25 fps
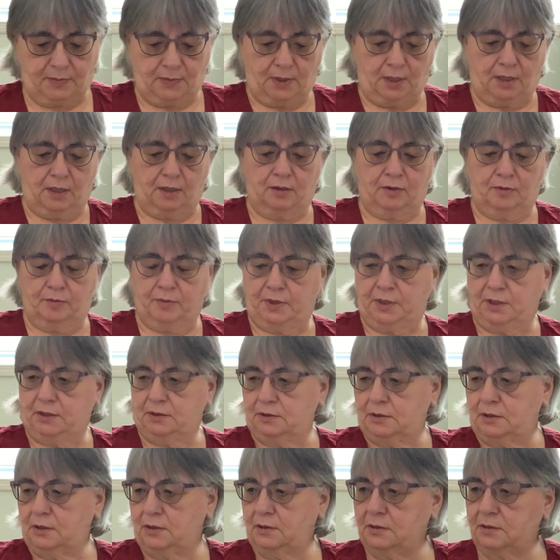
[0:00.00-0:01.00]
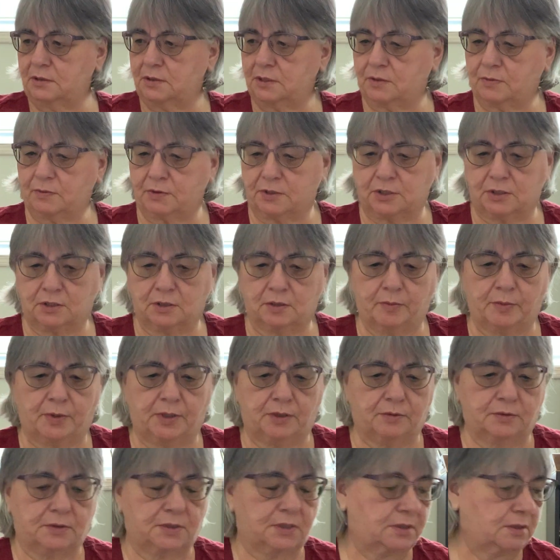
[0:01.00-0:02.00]
I don't mind switching them
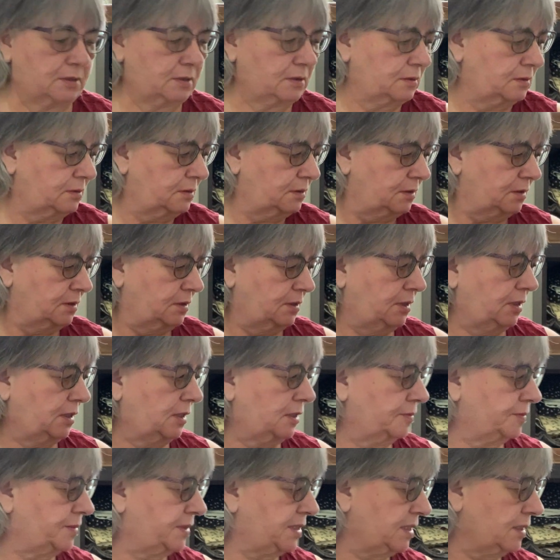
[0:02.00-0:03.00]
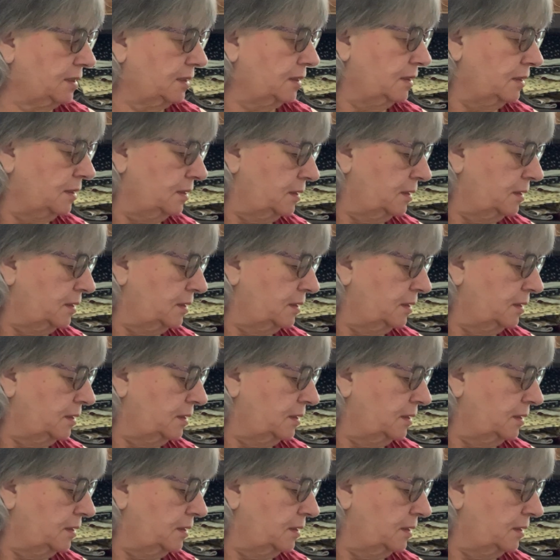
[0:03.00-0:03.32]
out to DMC.